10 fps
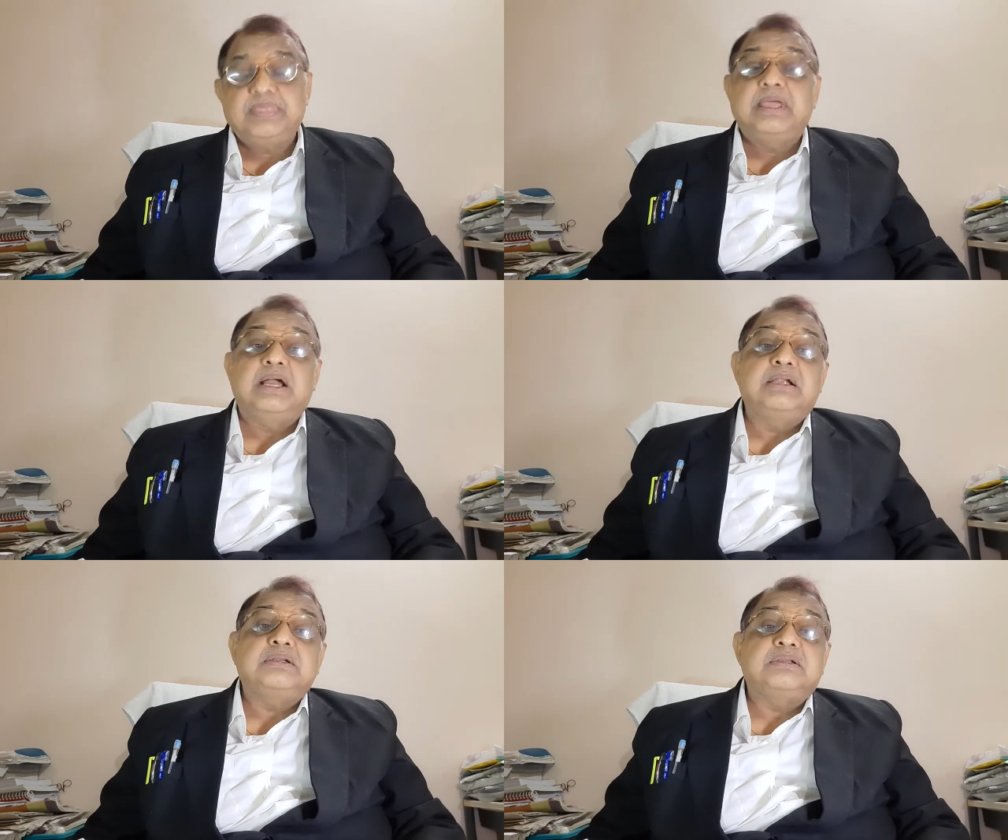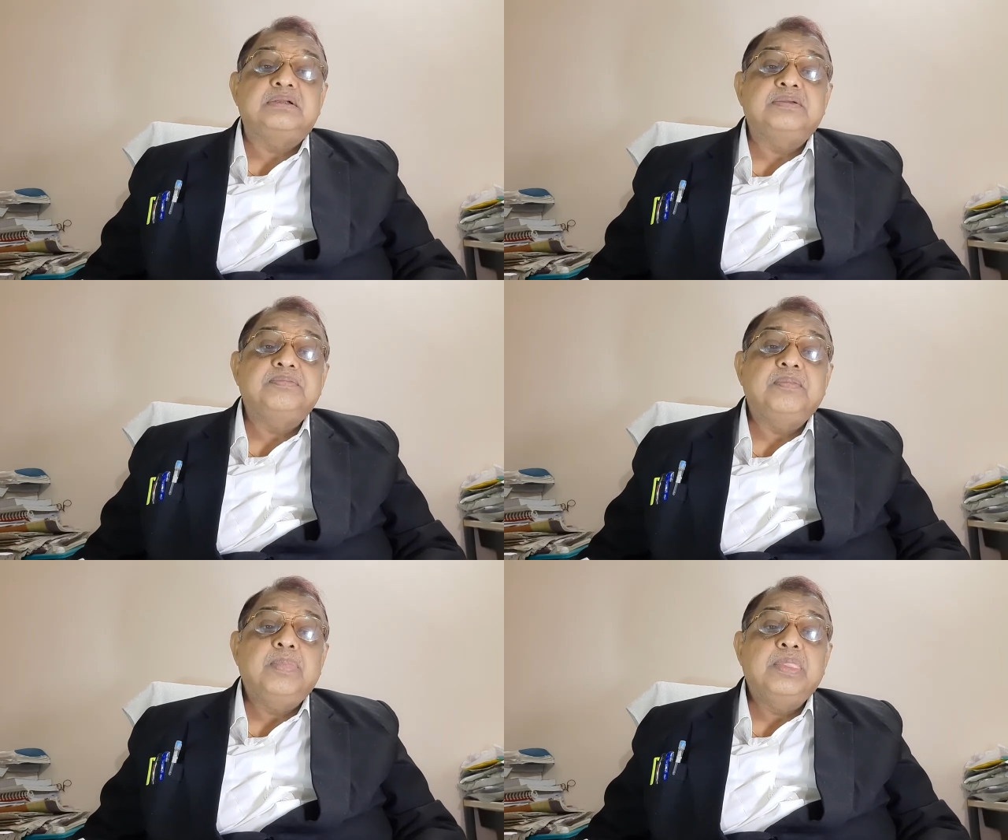that
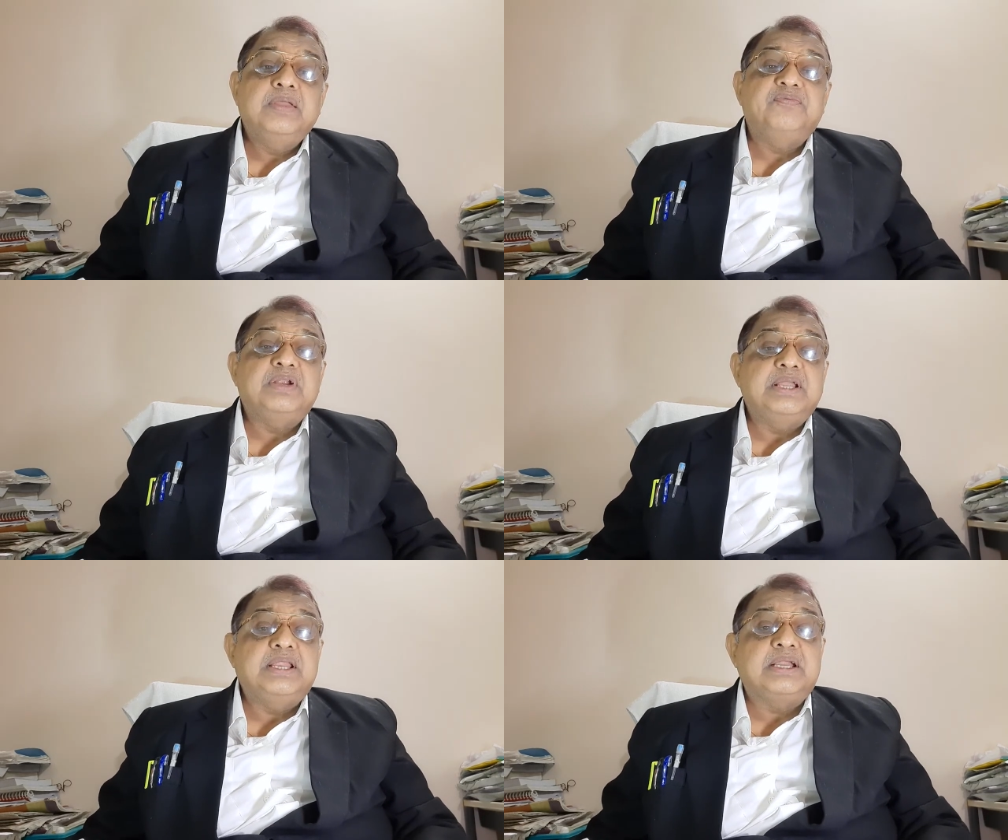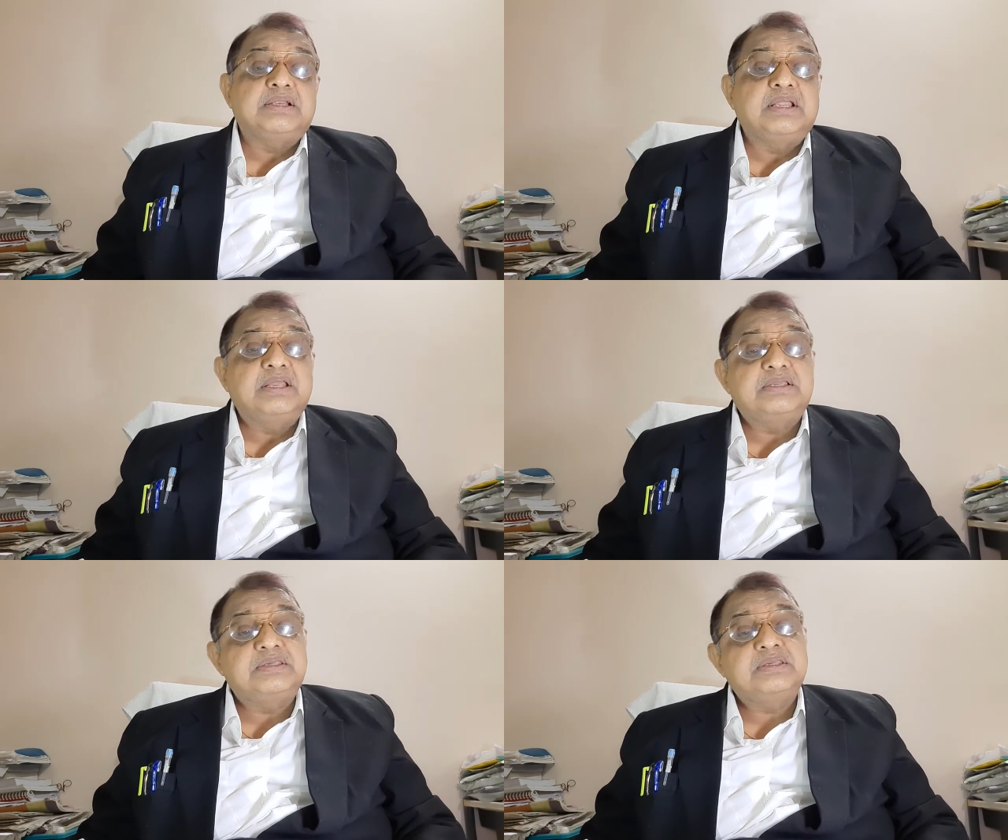if a director
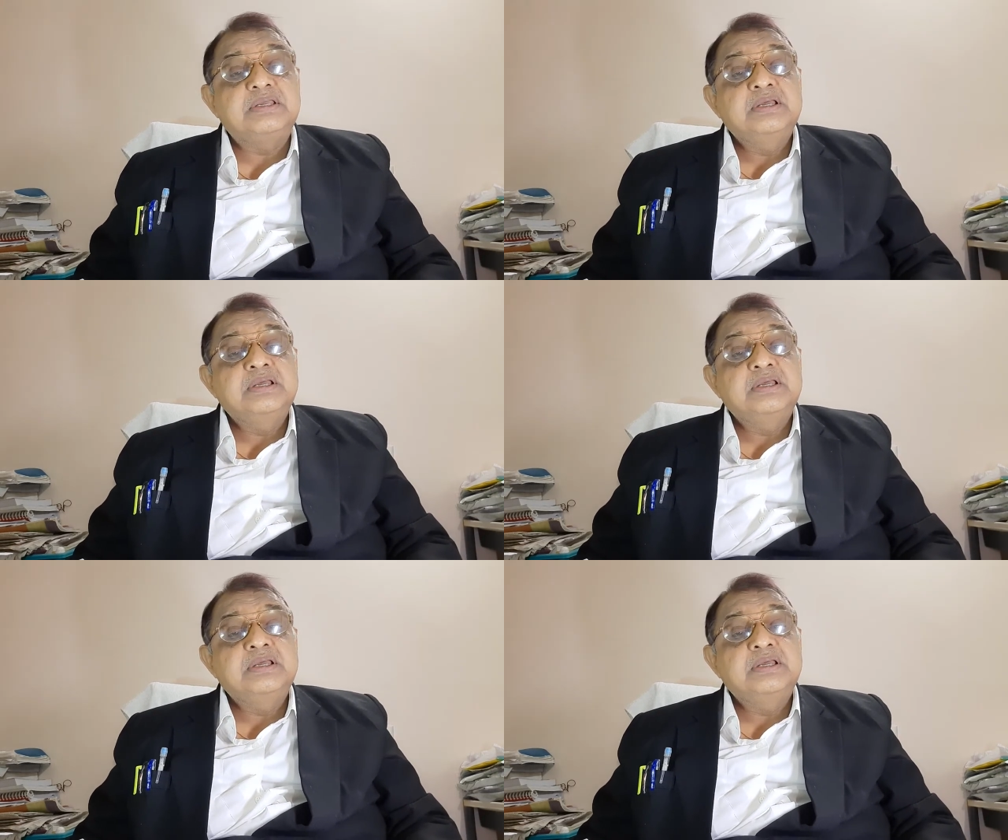is